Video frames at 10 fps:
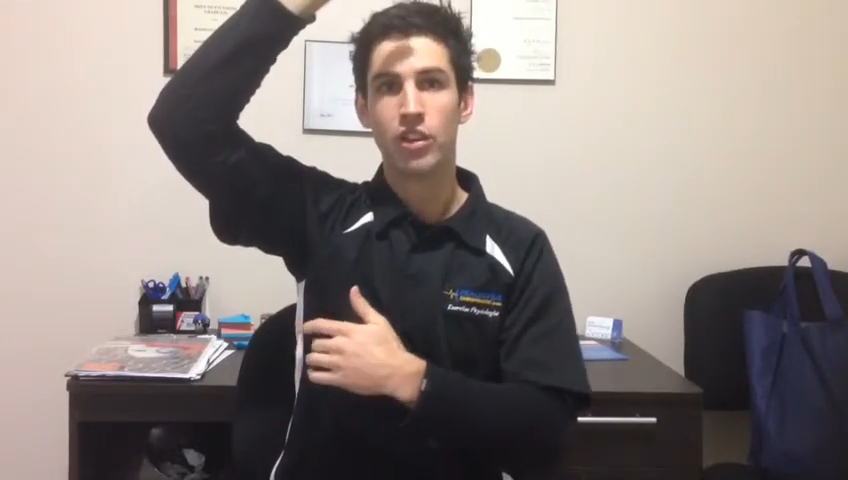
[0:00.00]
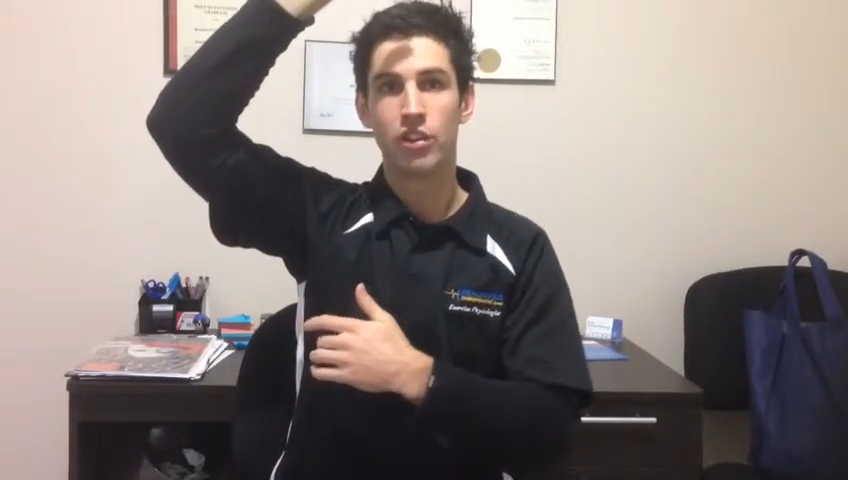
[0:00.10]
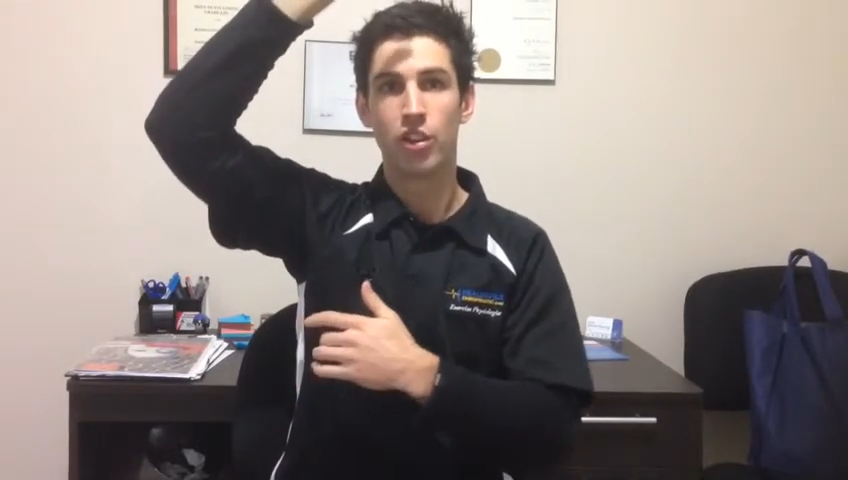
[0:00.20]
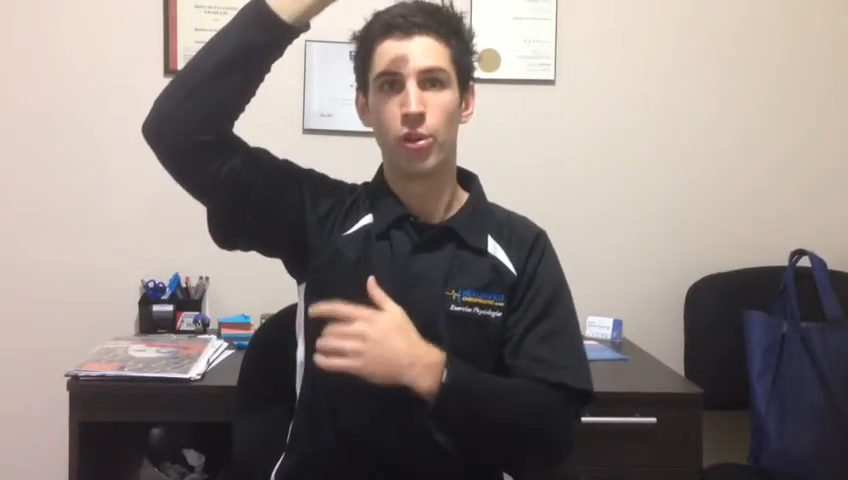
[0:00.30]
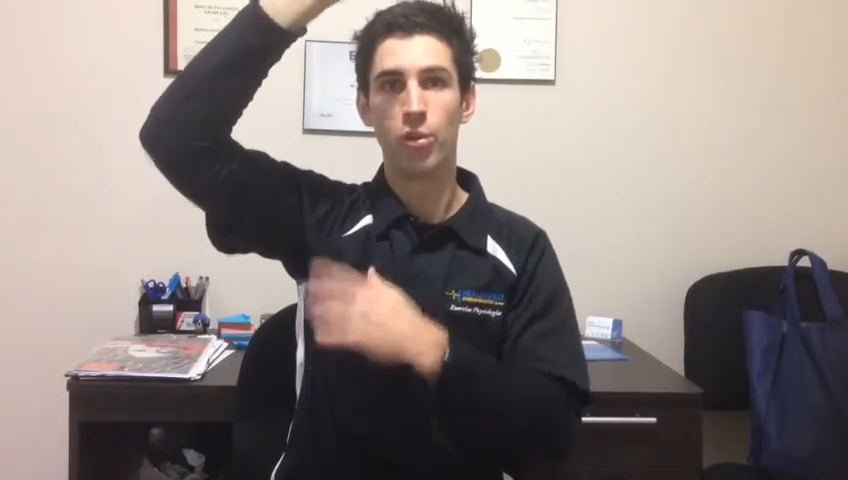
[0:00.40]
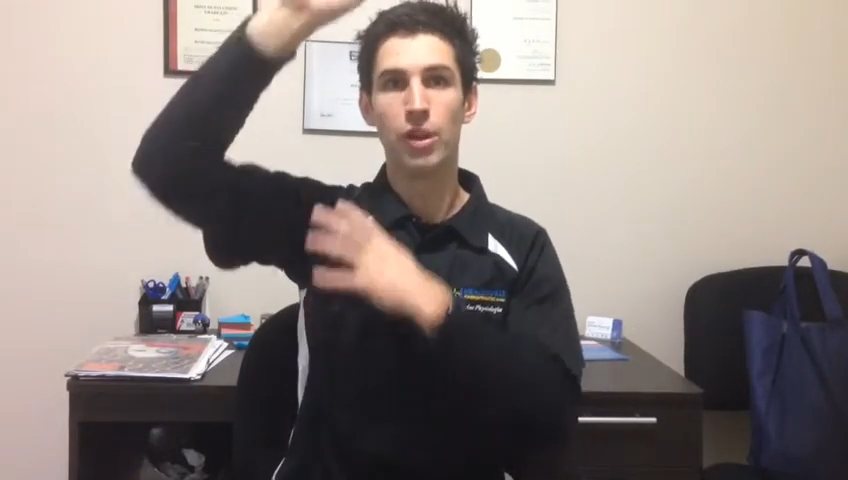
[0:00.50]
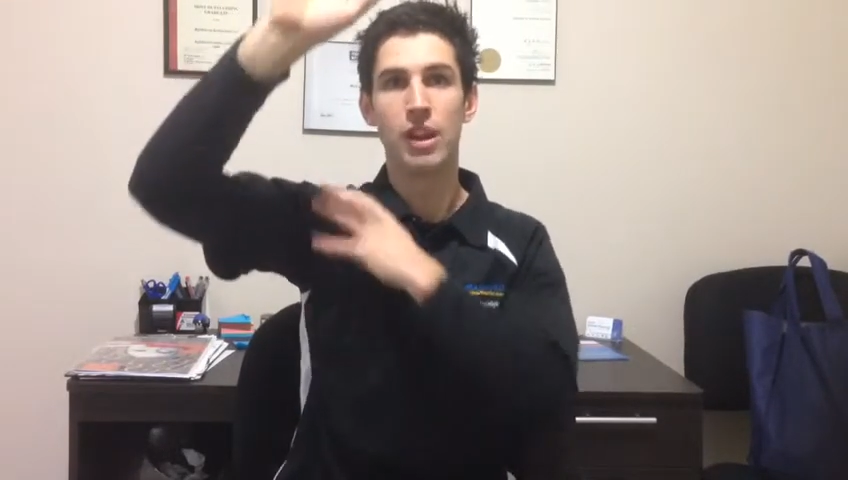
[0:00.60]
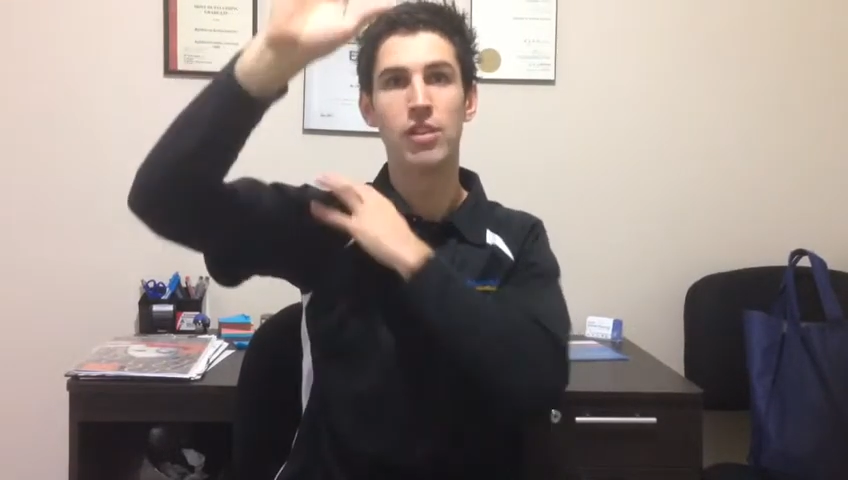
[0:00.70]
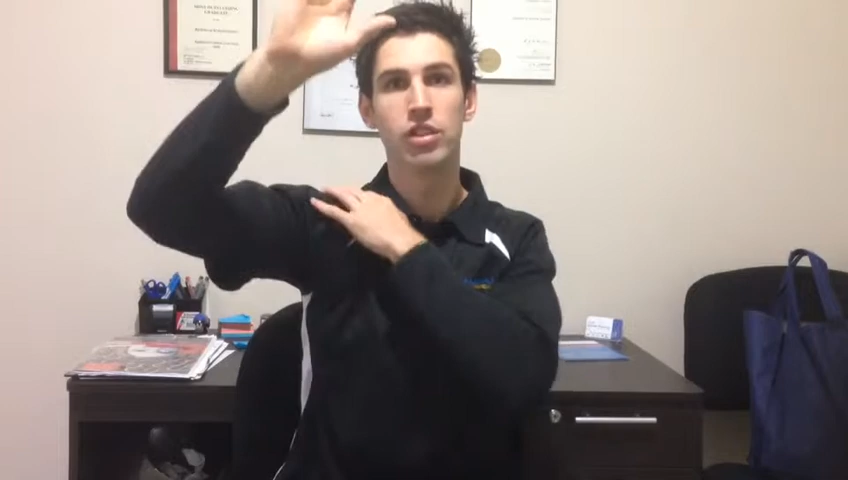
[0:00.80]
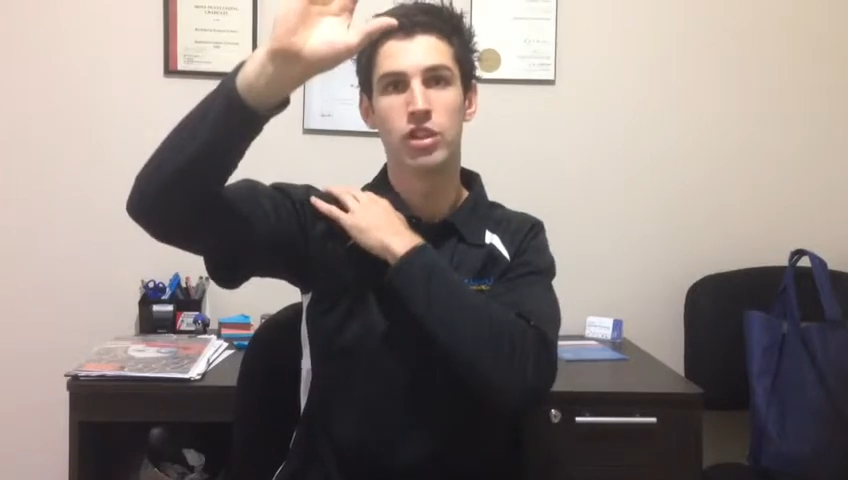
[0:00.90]
So
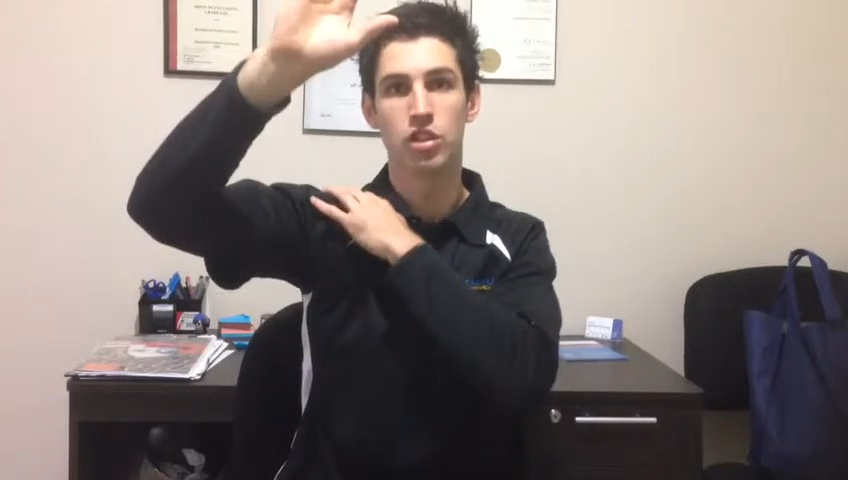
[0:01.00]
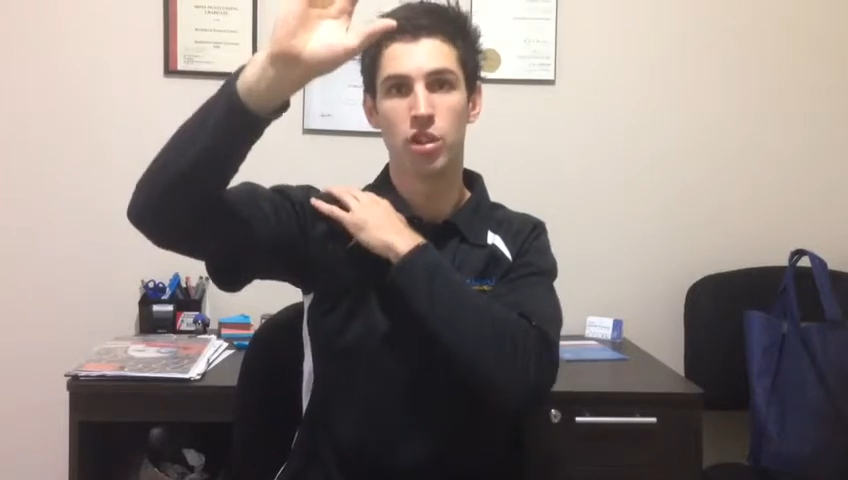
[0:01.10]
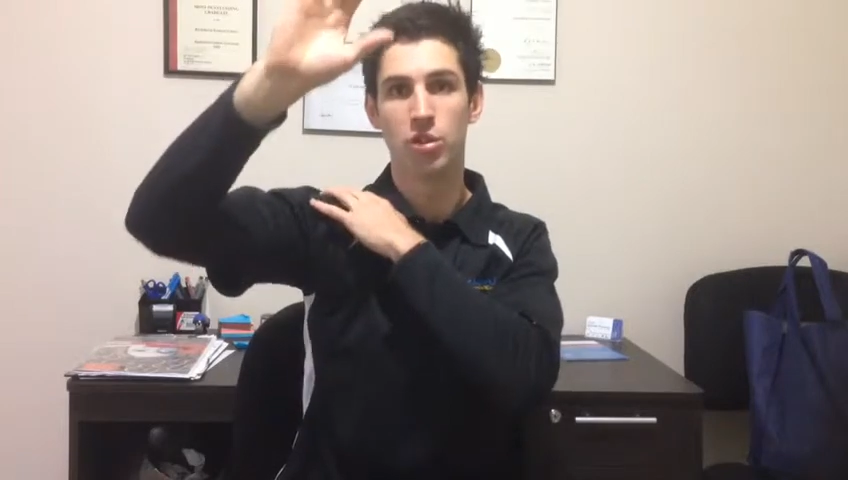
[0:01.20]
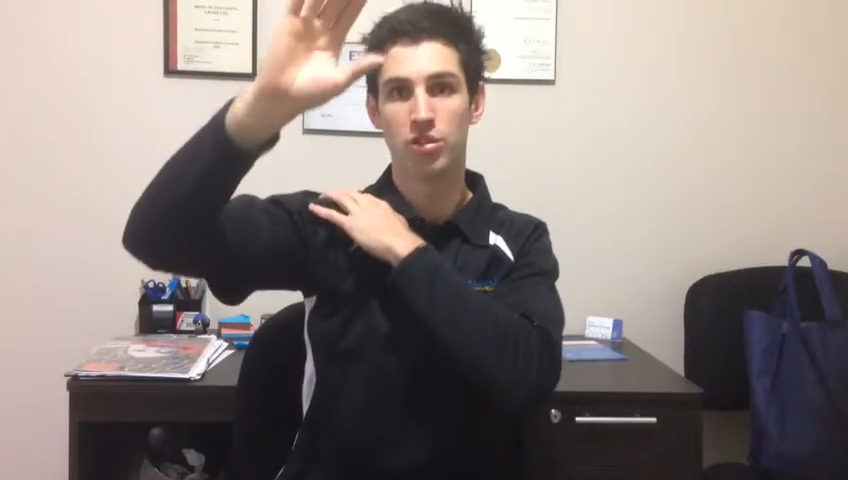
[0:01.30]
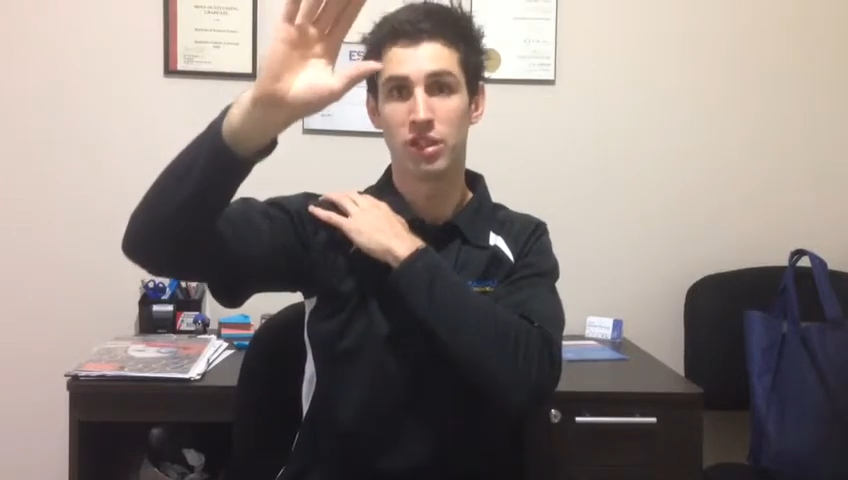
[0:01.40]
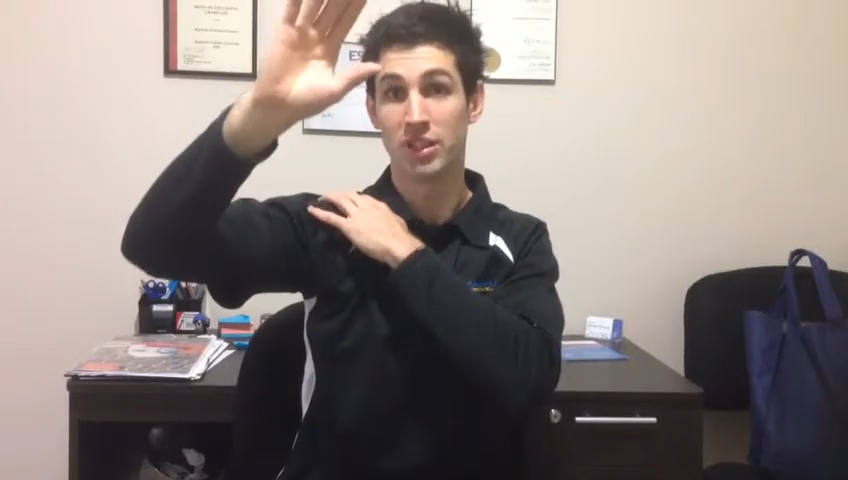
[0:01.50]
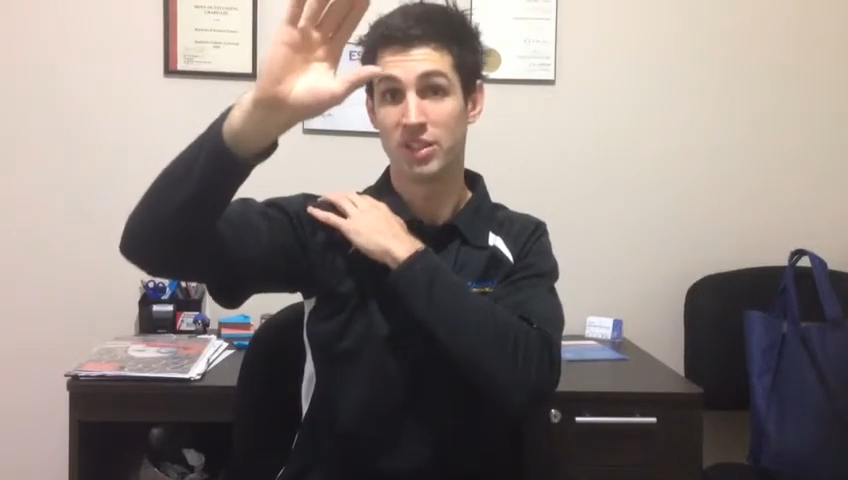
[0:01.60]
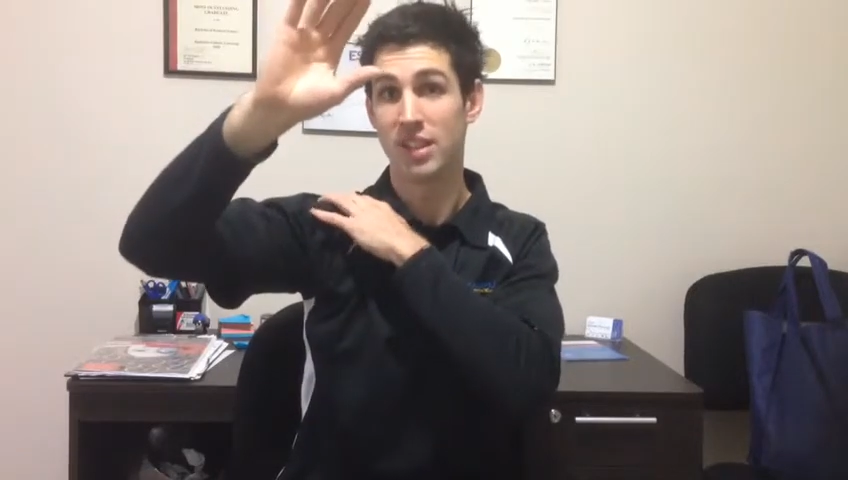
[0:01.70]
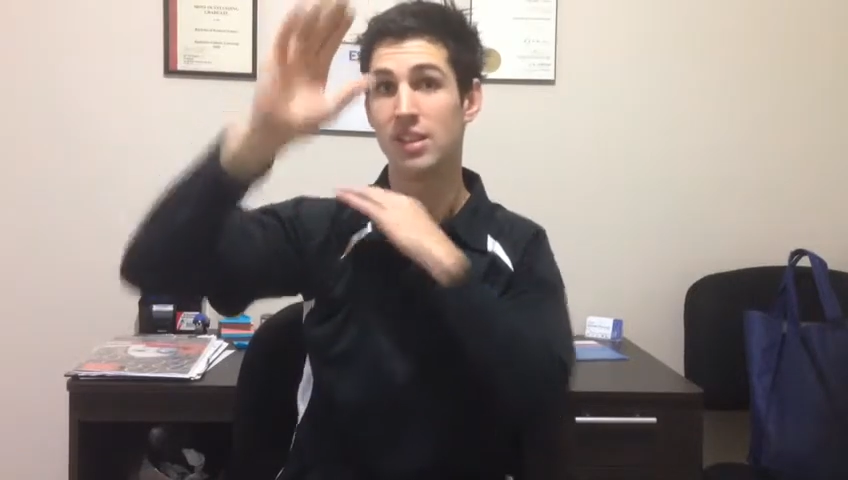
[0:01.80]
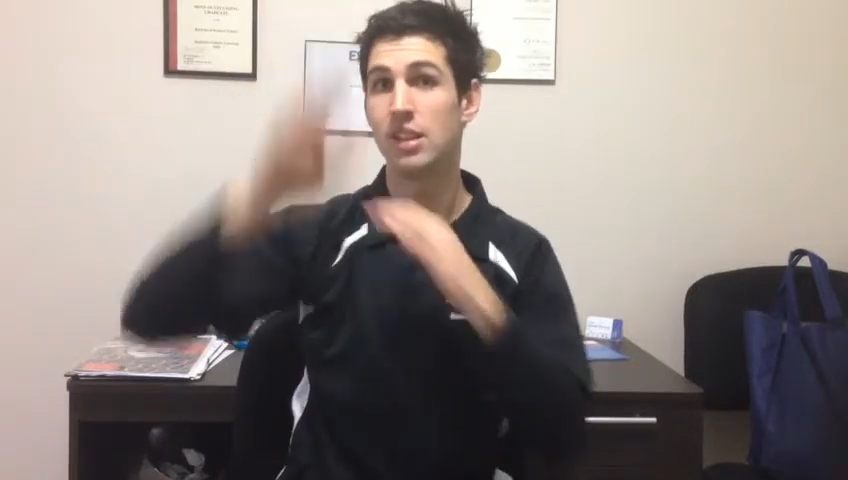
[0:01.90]
if your shoulder's really
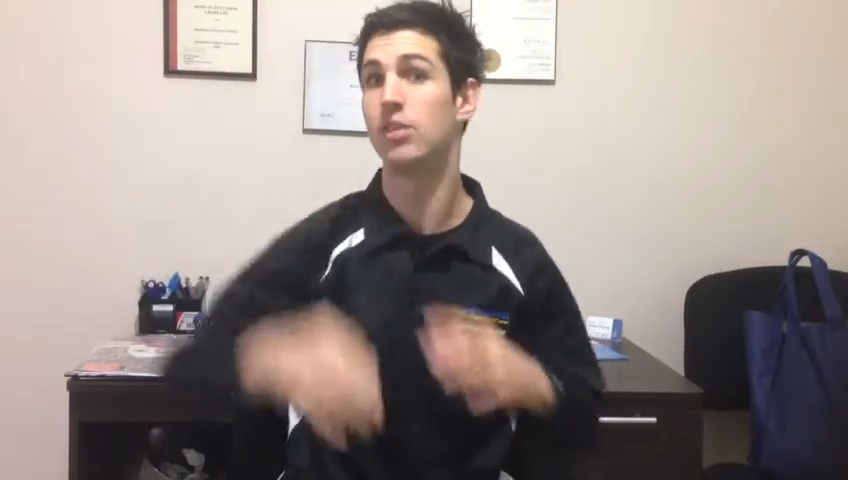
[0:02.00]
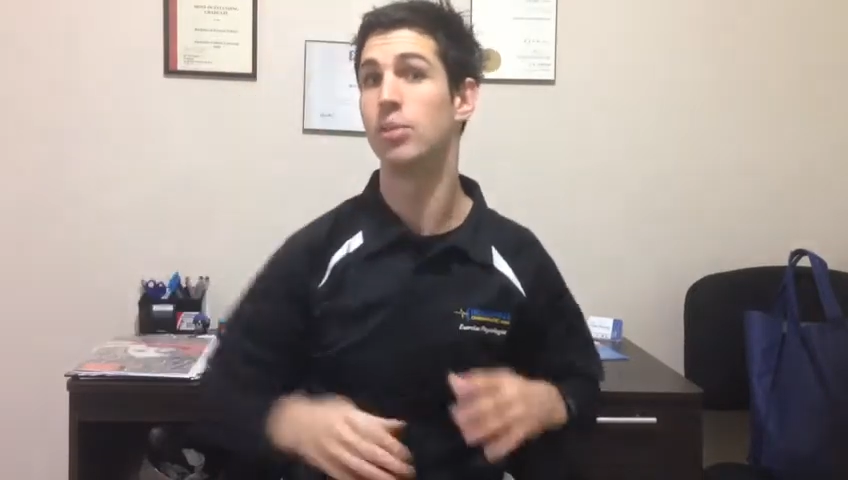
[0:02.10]
sensitive,